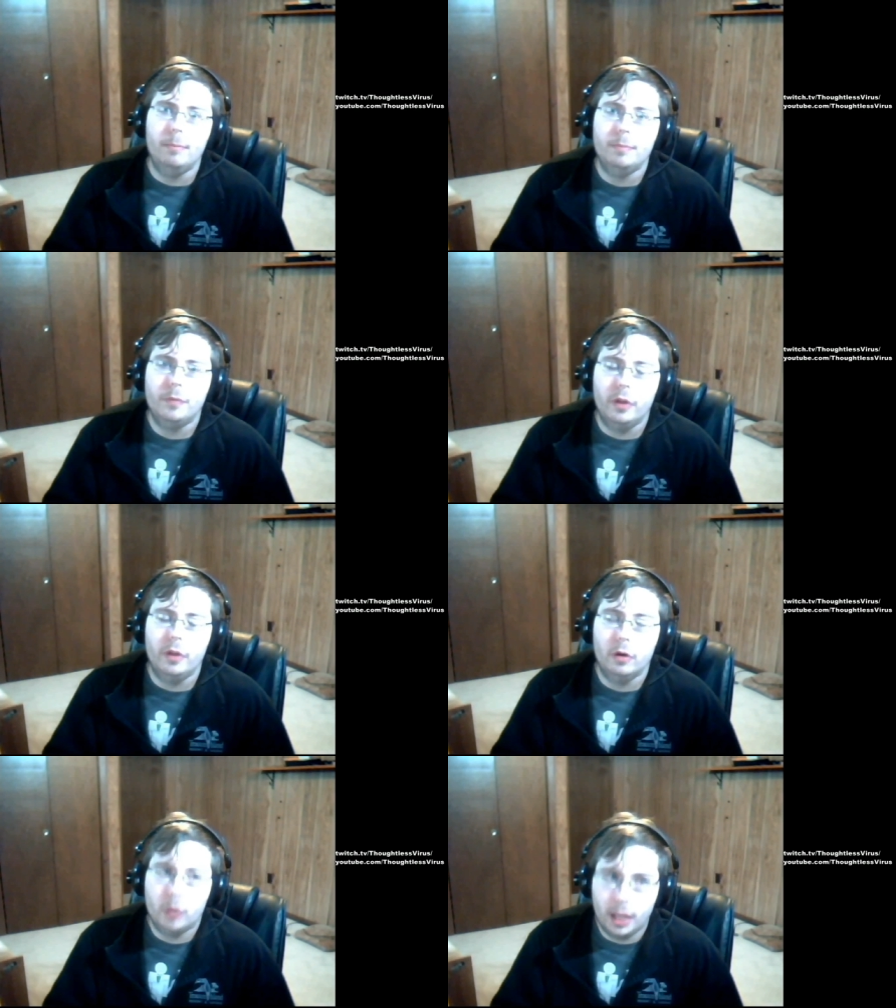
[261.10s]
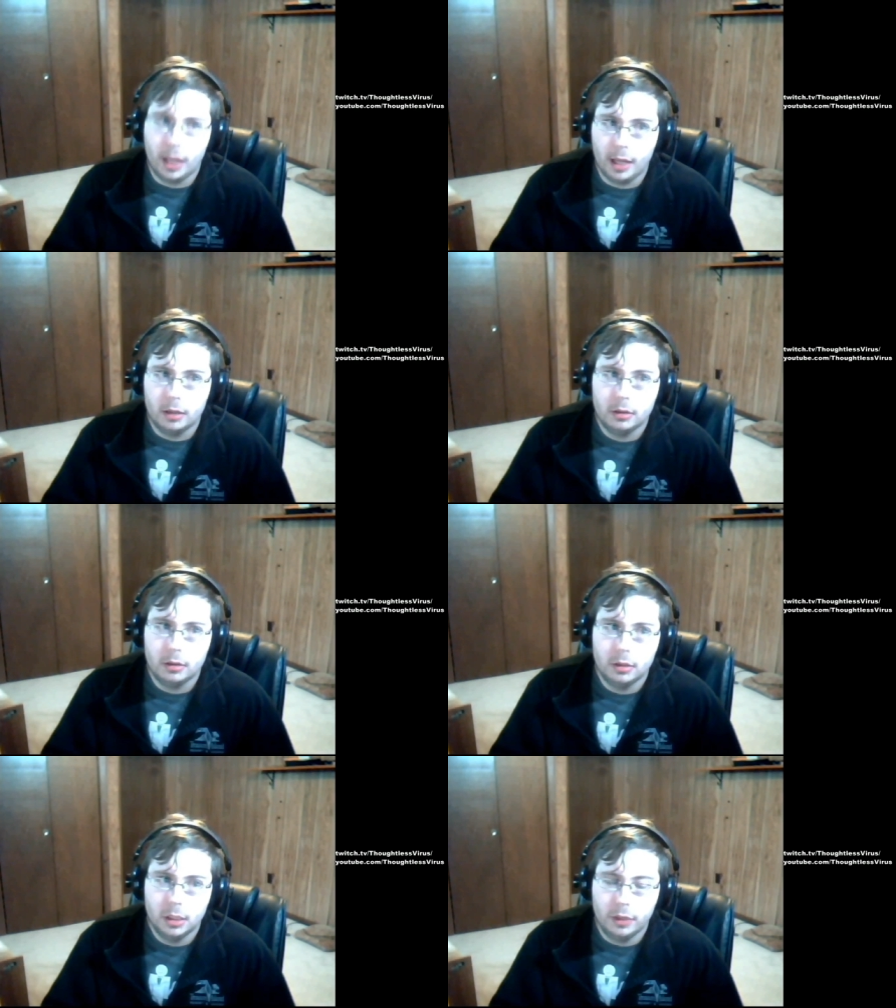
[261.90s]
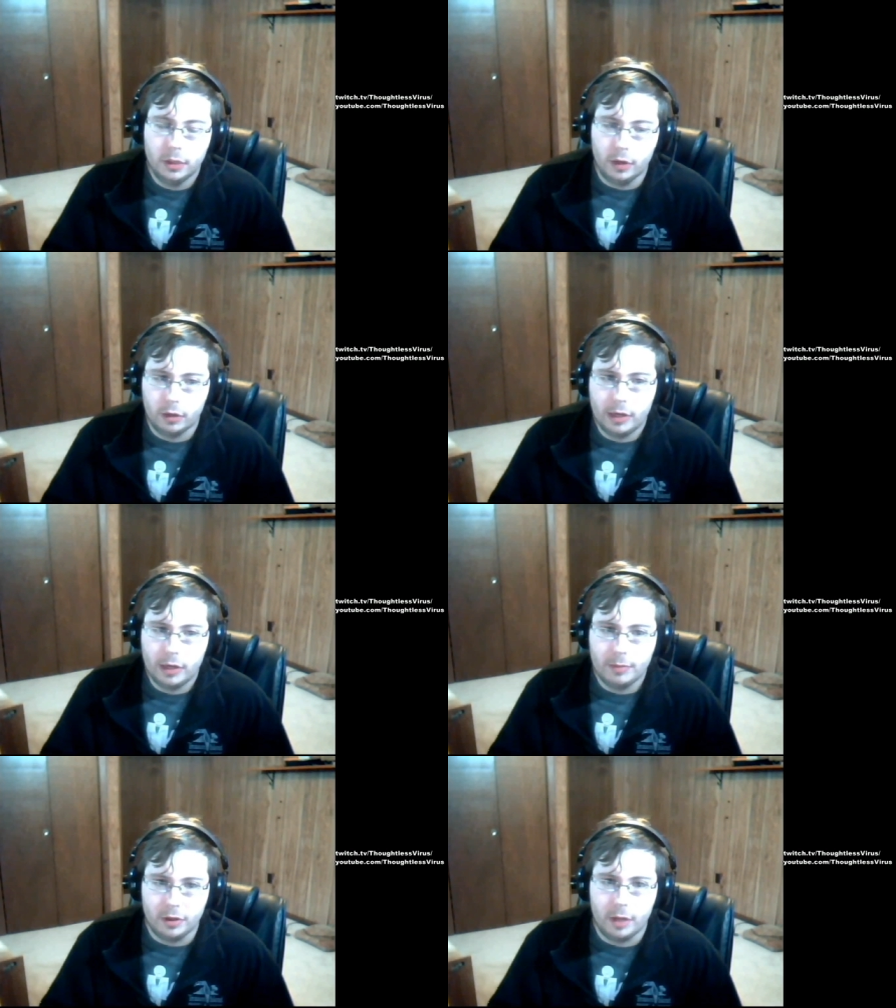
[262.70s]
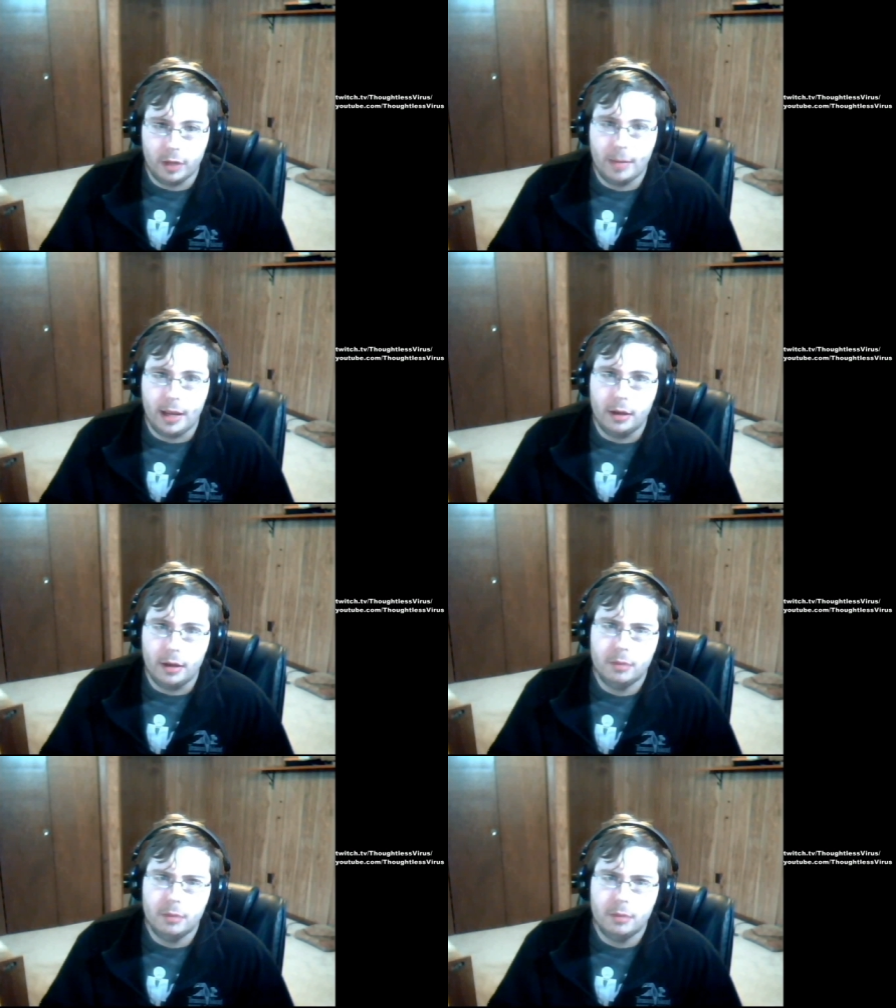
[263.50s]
they're okay. They're not great, but they're not bad.